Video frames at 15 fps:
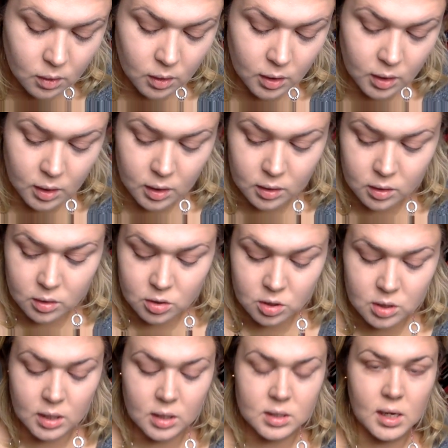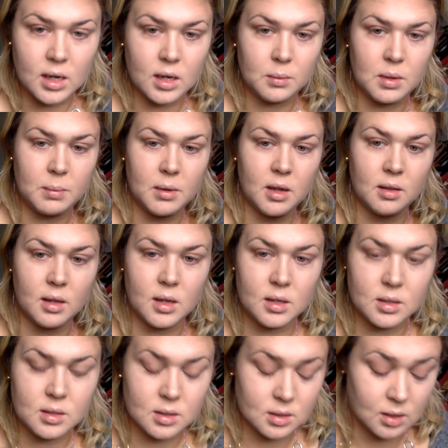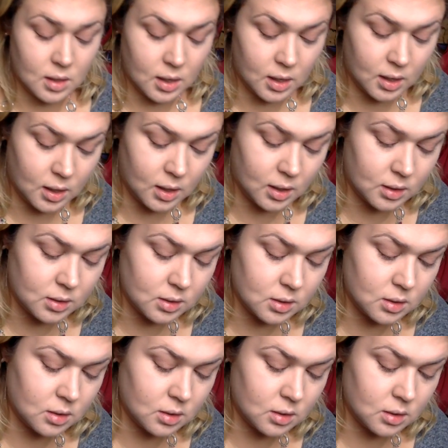And I just need a tiny wee bit of this, and